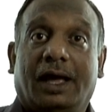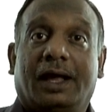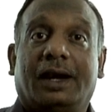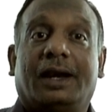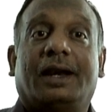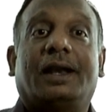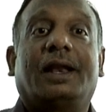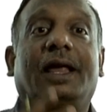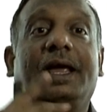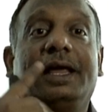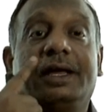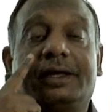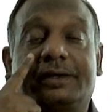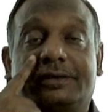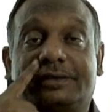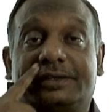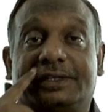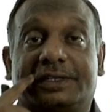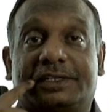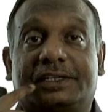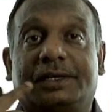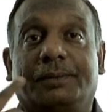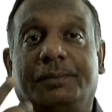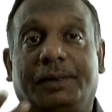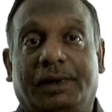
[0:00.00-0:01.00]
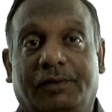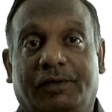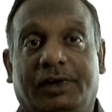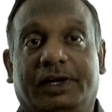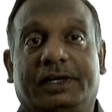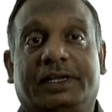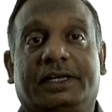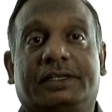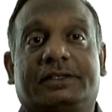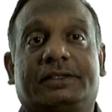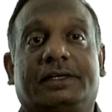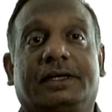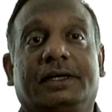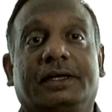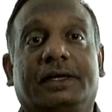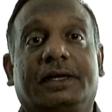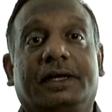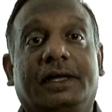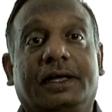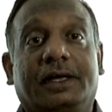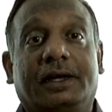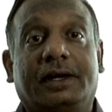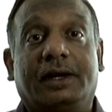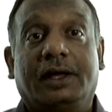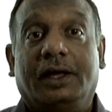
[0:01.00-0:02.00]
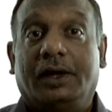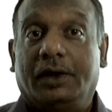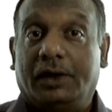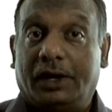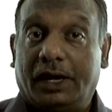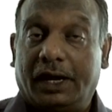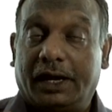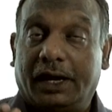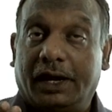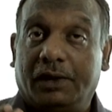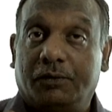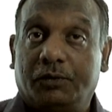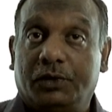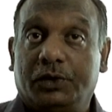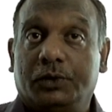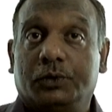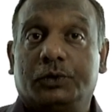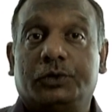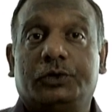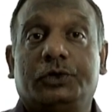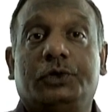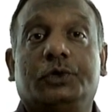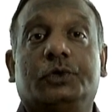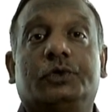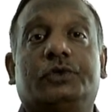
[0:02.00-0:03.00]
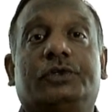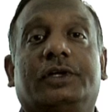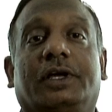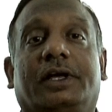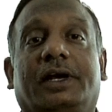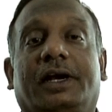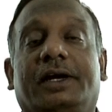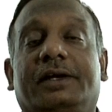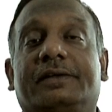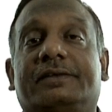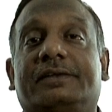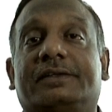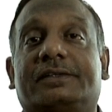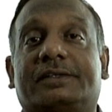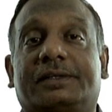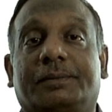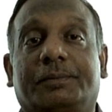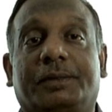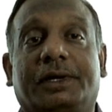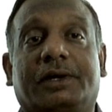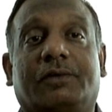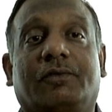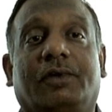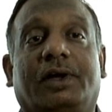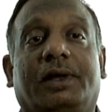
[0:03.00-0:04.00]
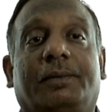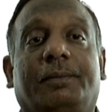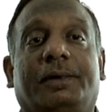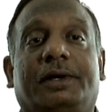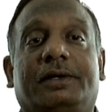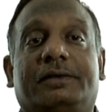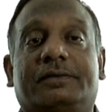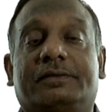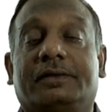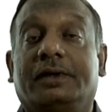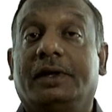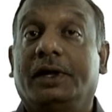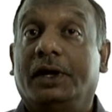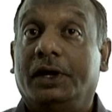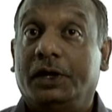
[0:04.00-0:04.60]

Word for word: like system level testing, here again we use user and system requirements,